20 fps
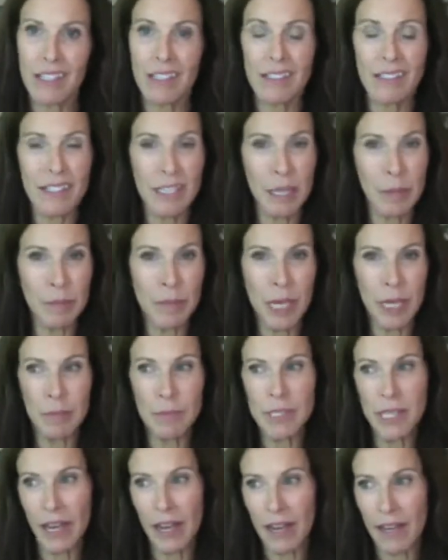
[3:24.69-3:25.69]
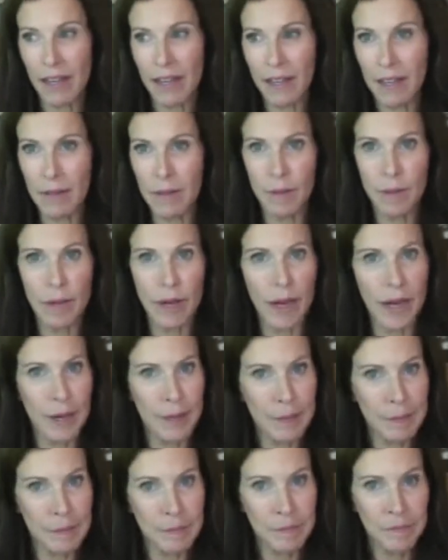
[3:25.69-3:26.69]
Sometimes I
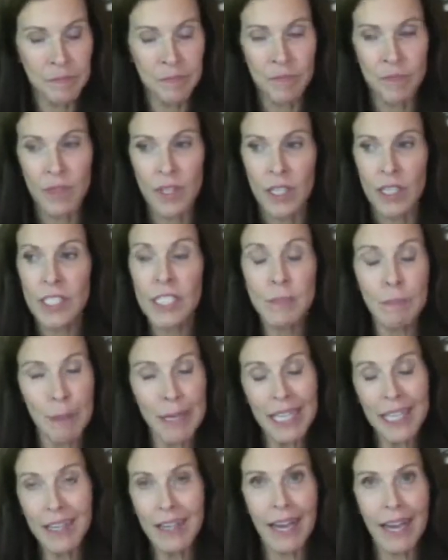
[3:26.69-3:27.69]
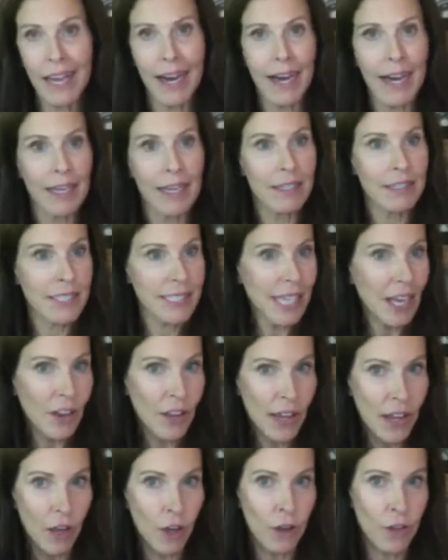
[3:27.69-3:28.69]
speak at
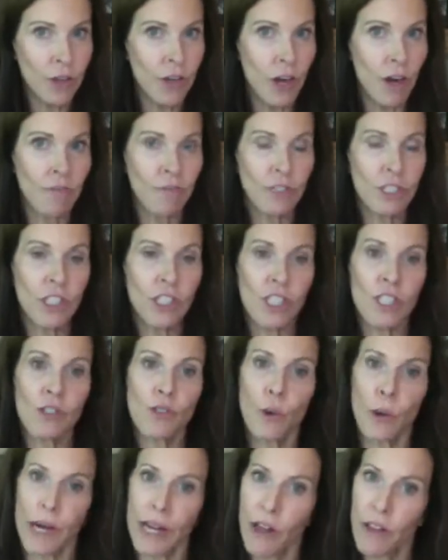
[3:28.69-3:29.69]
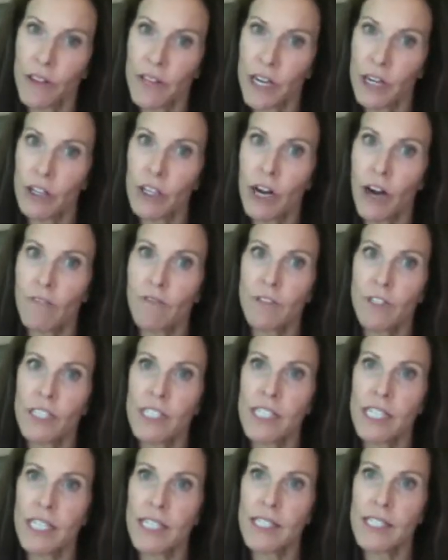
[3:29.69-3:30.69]
telehealth conferences or healthcare
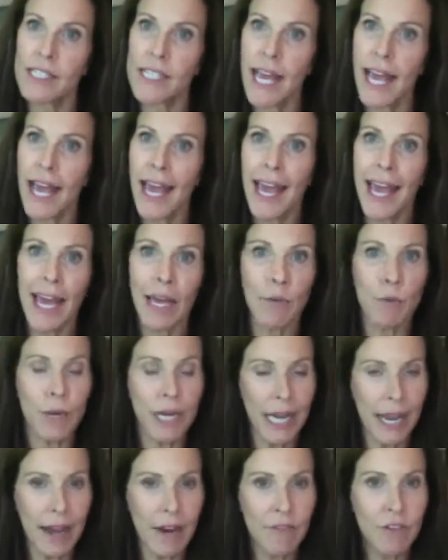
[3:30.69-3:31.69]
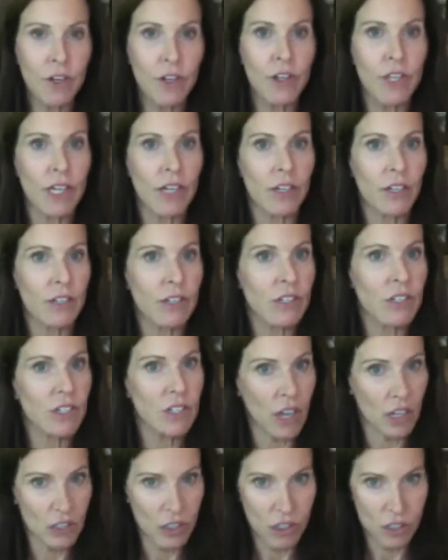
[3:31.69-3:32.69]
conferences, and whenever there's
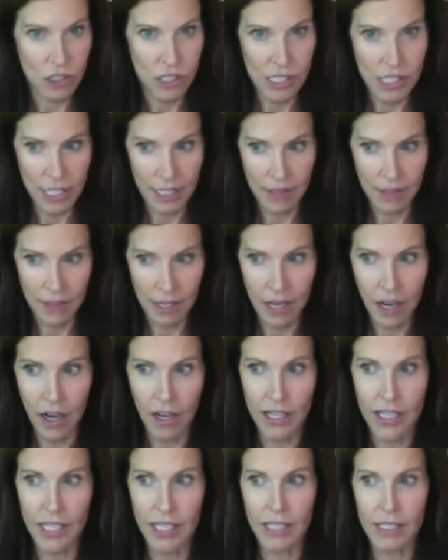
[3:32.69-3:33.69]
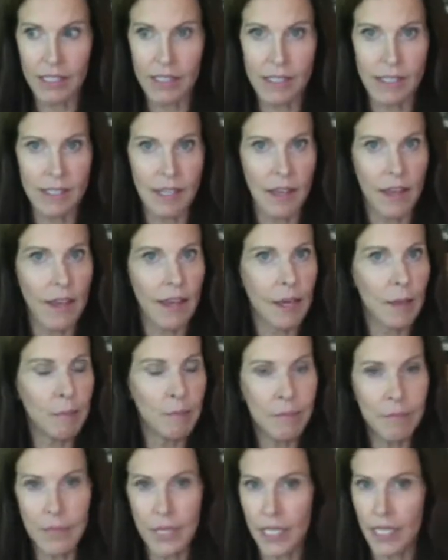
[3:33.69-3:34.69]
doctors in the audience,
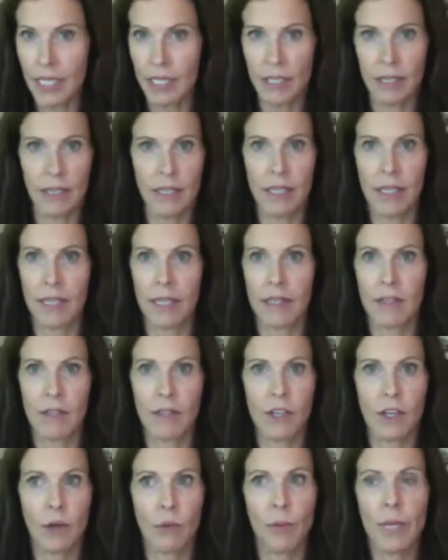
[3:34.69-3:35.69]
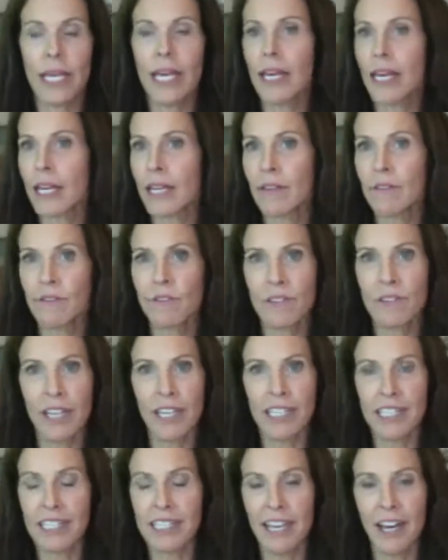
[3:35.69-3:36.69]
immediately, we get an
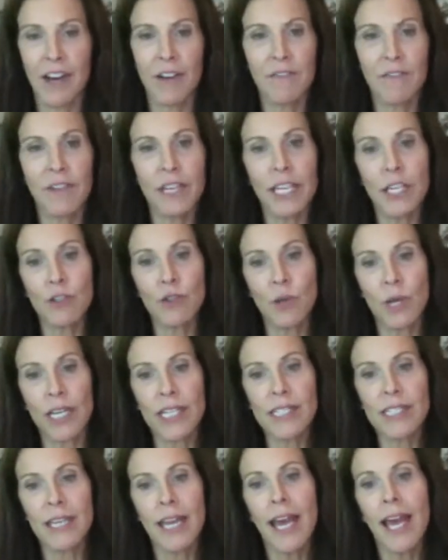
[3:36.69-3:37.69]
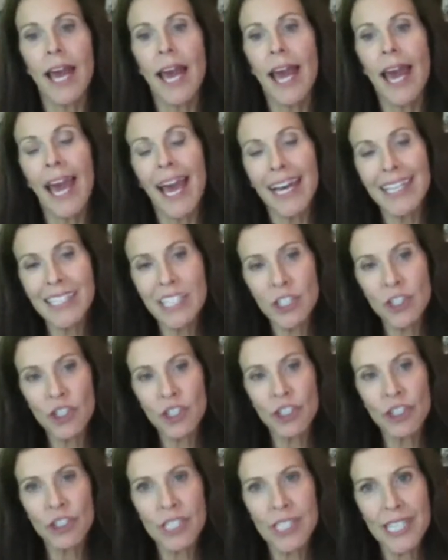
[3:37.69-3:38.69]
influx of interest. As it
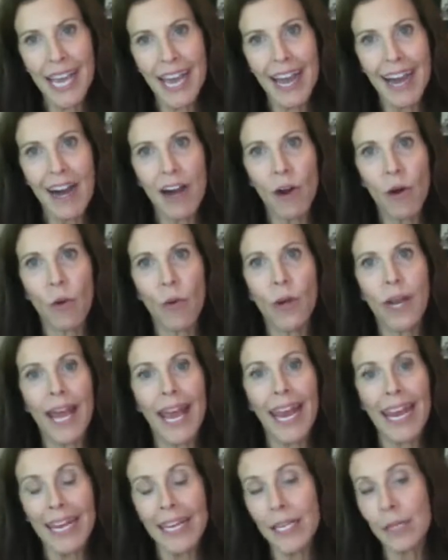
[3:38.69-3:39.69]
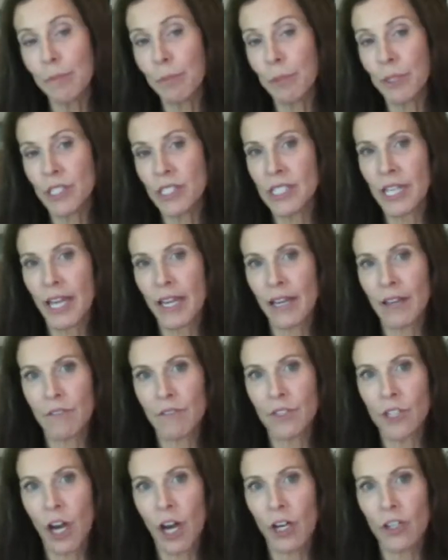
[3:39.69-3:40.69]
turns out, 80%
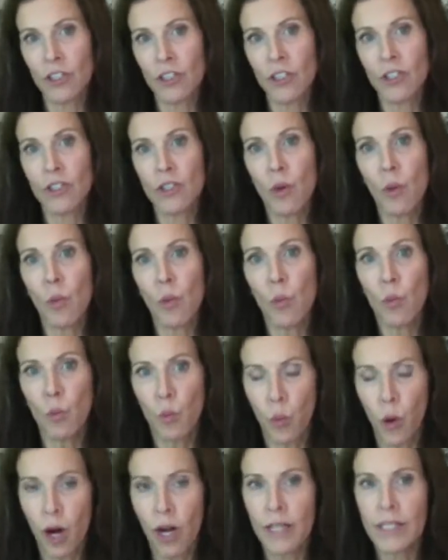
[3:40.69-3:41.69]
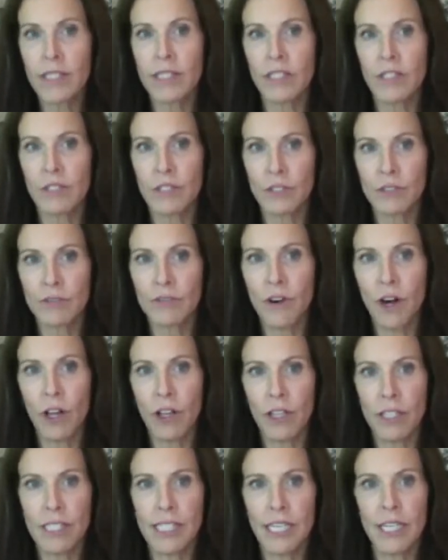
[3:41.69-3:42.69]
of doctors want to
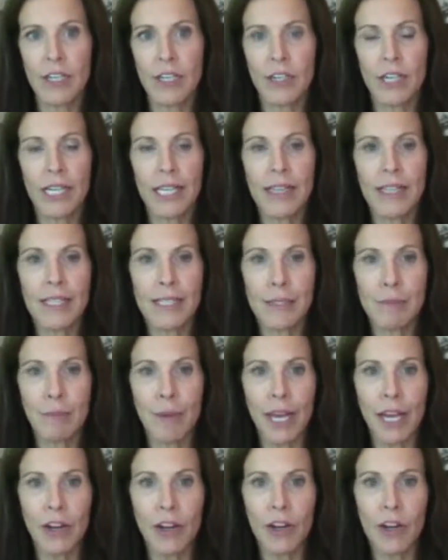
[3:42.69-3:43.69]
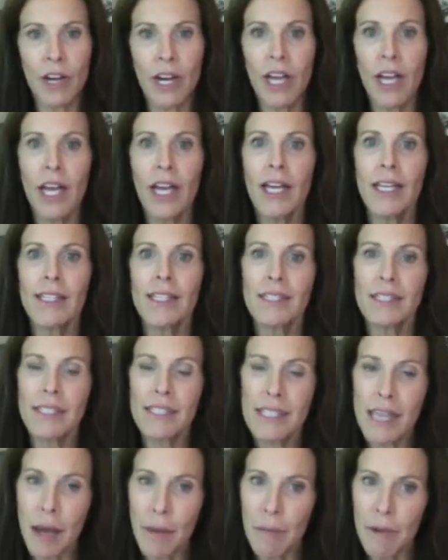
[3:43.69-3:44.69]
volunteer in this manner.
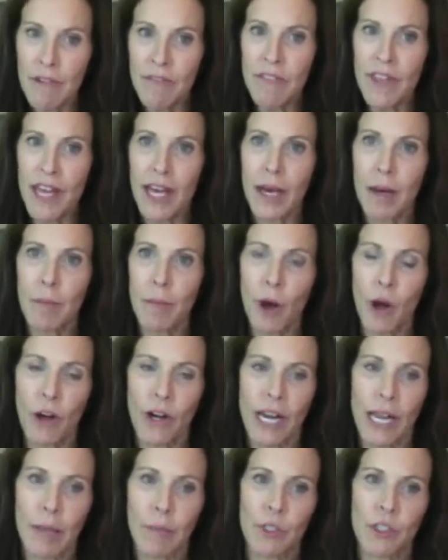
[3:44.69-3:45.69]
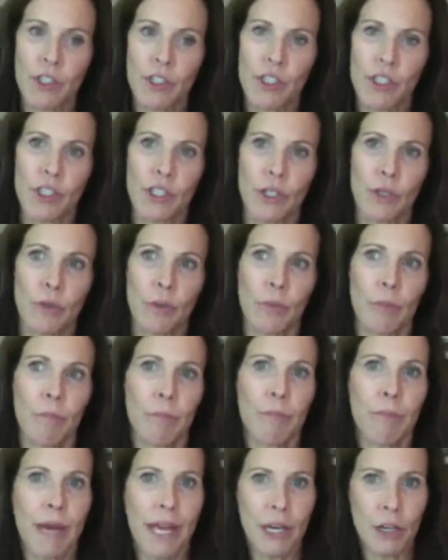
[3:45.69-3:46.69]
Some of them are able to do
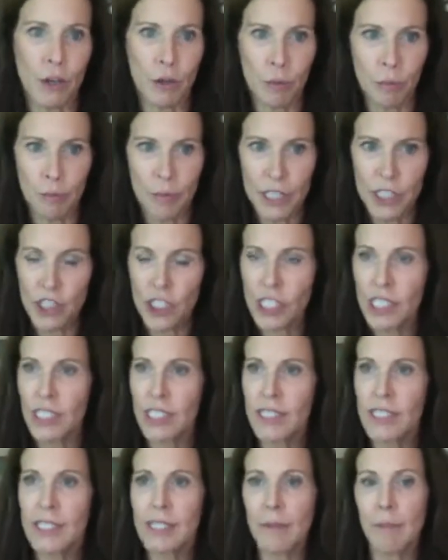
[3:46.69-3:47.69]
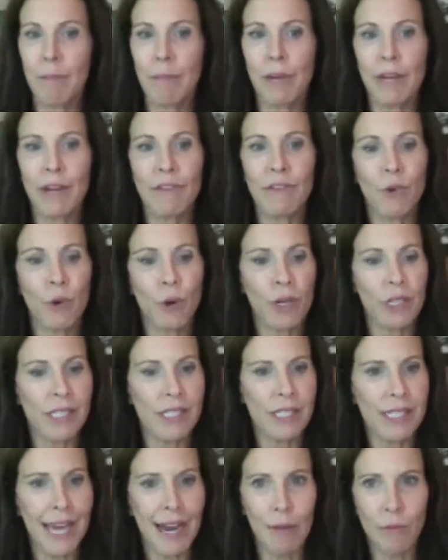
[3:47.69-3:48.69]
medical missions, but of
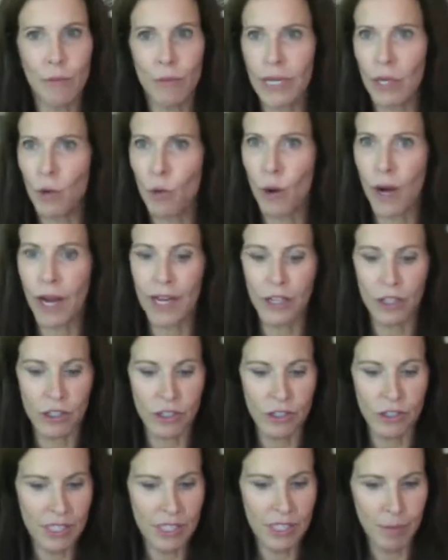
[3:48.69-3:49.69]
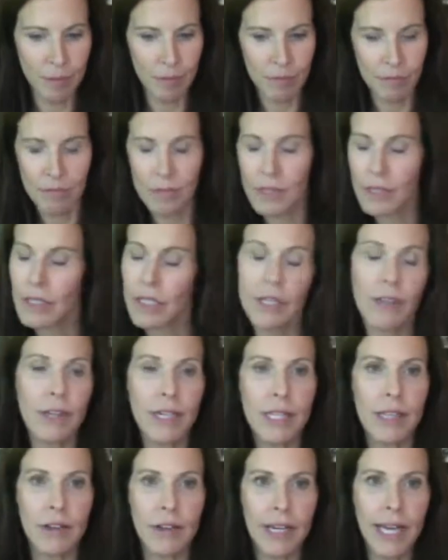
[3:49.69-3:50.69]
course that requires them
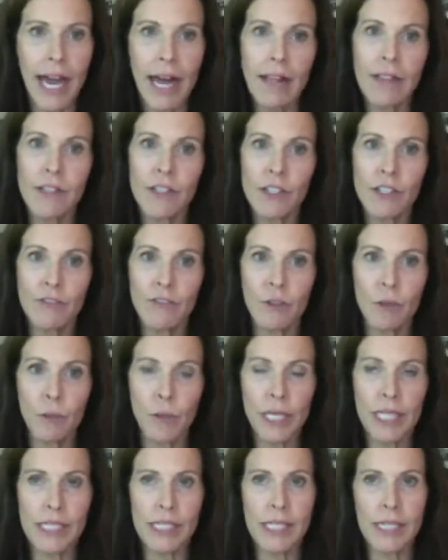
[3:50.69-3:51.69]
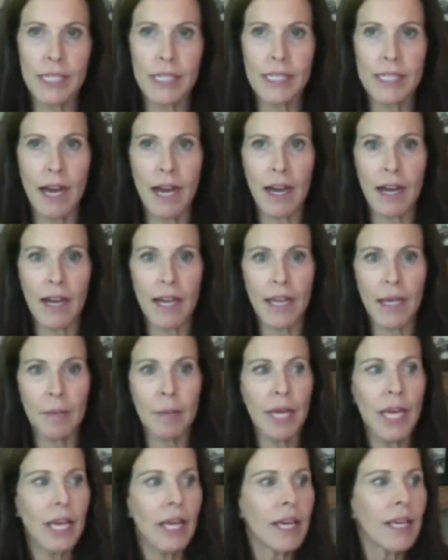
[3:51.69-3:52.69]
clearing their calendar for weeks at a time,
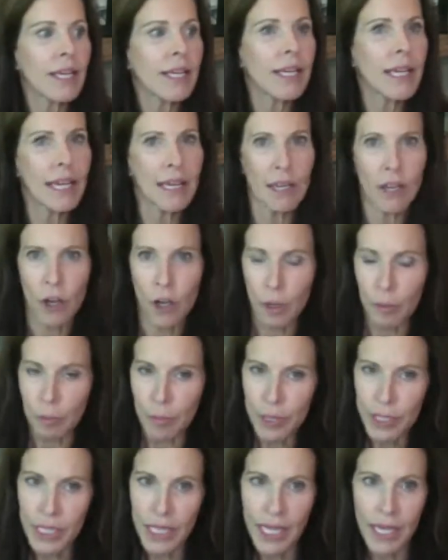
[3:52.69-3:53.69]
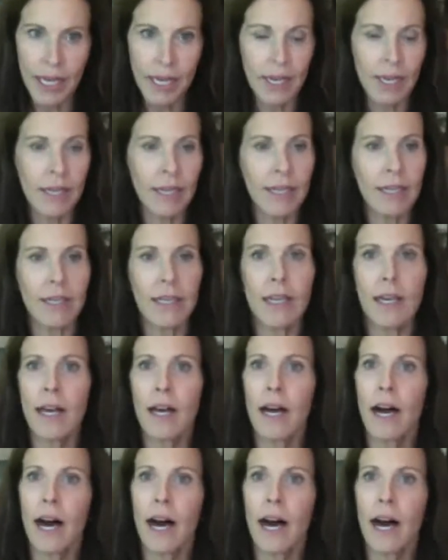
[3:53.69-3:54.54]
getting on a plane.